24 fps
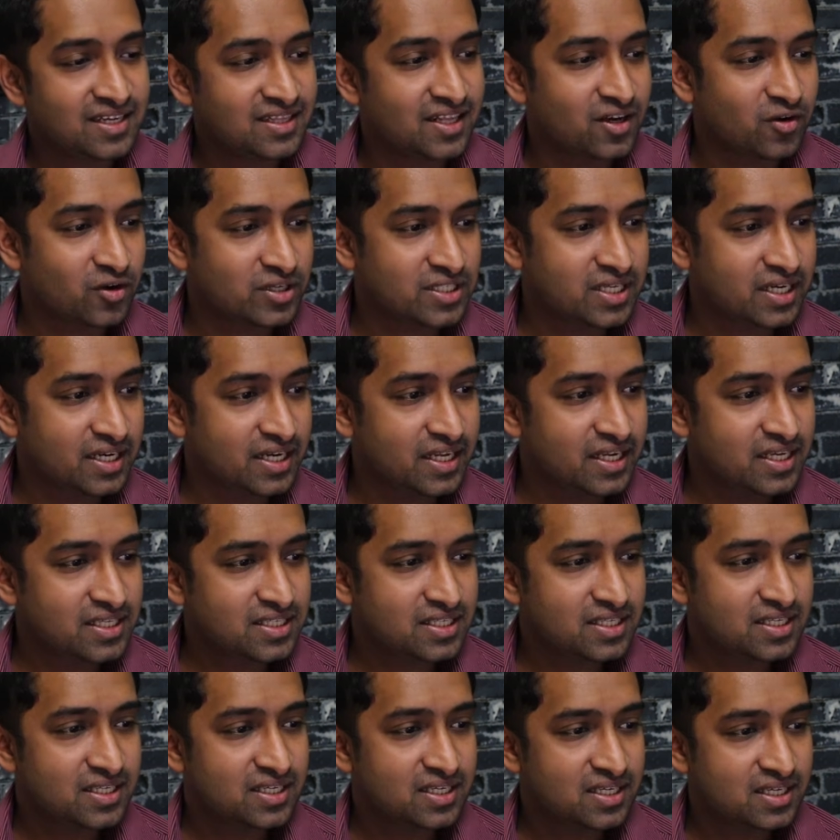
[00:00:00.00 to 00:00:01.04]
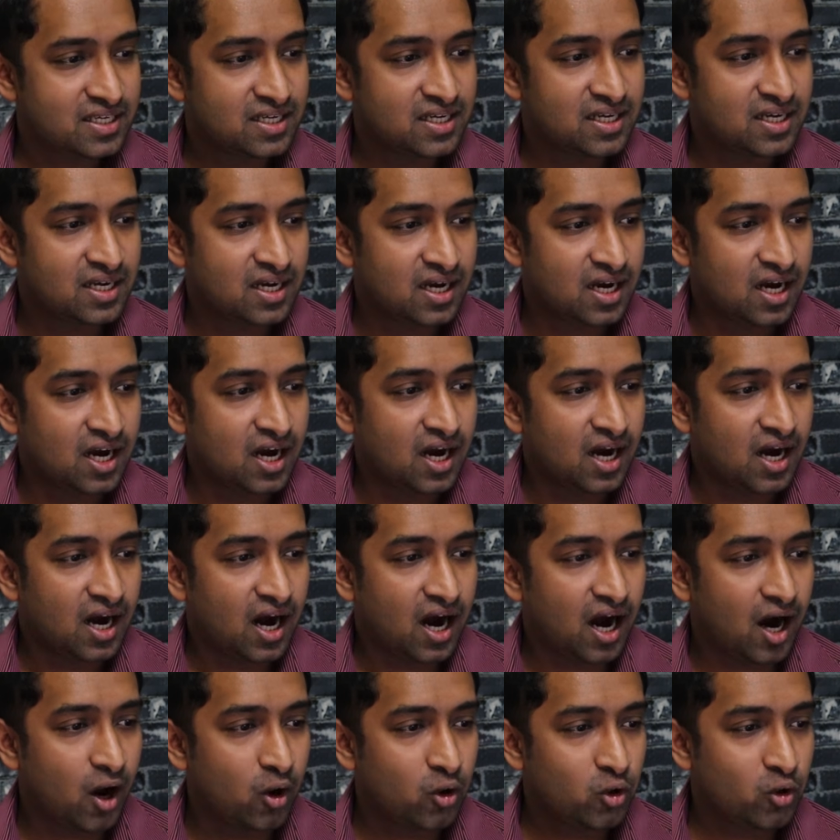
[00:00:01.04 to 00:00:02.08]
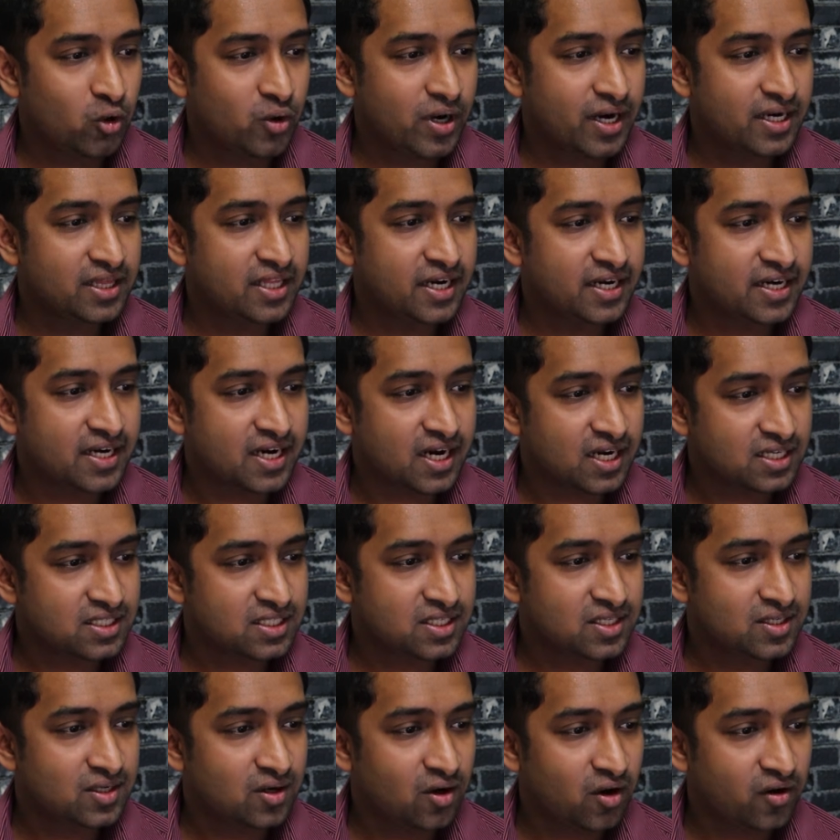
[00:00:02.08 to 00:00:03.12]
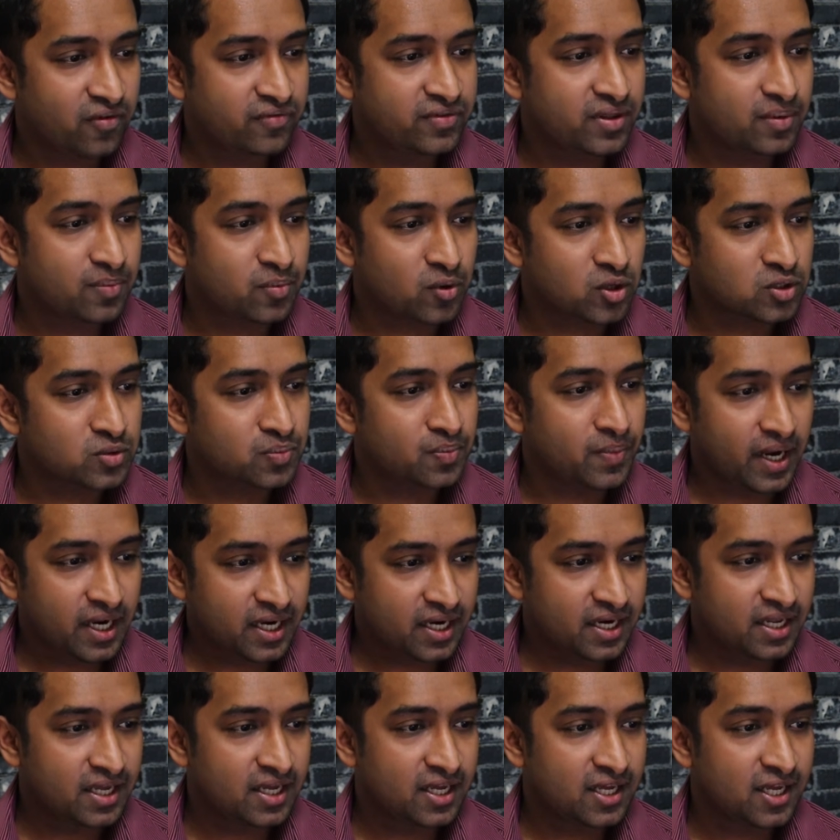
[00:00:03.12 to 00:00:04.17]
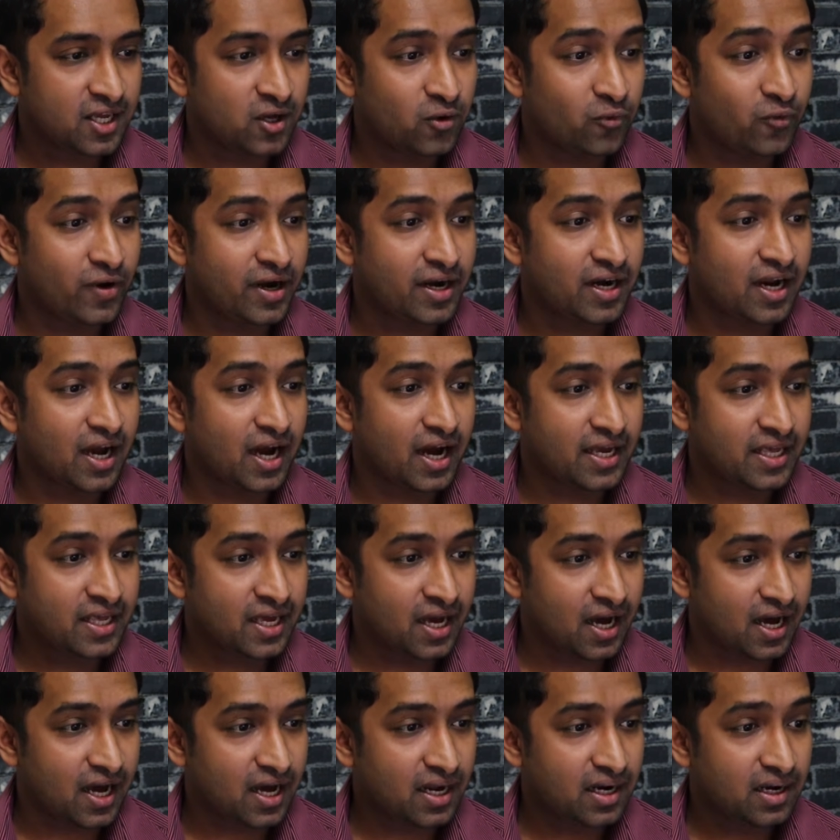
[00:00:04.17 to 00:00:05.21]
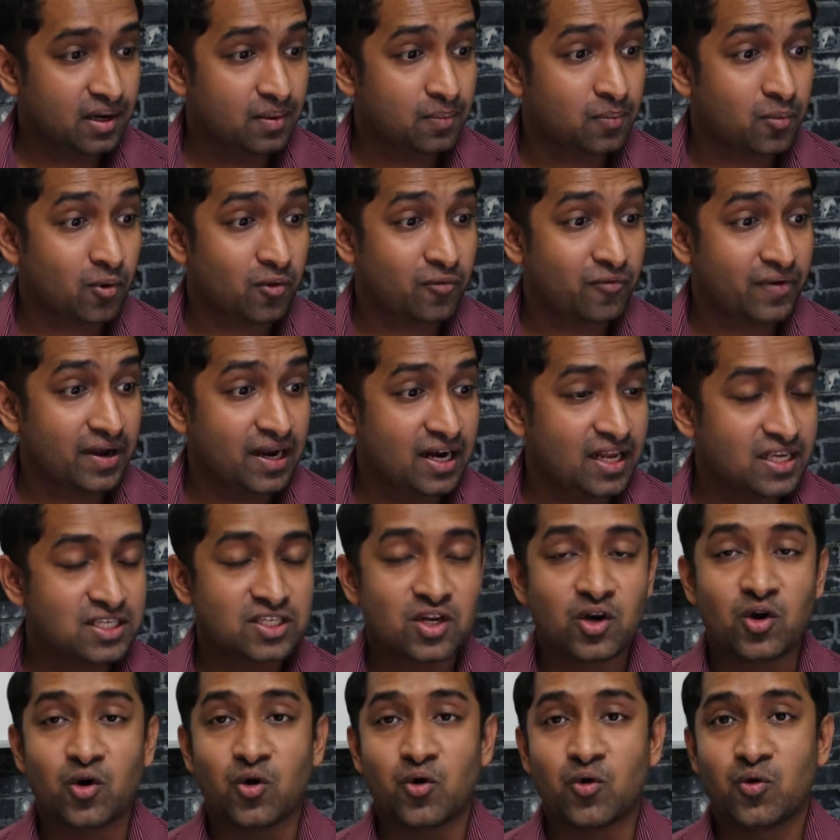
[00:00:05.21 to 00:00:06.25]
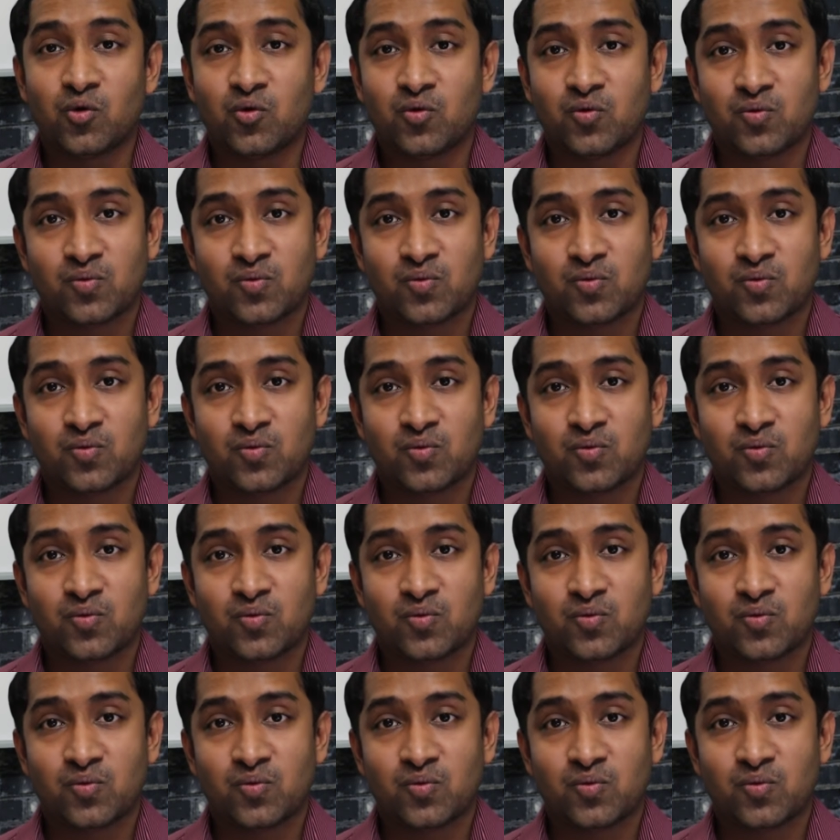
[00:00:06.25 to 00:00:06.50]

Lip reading: The question is how to get the trust of the prospect when IR profile is low.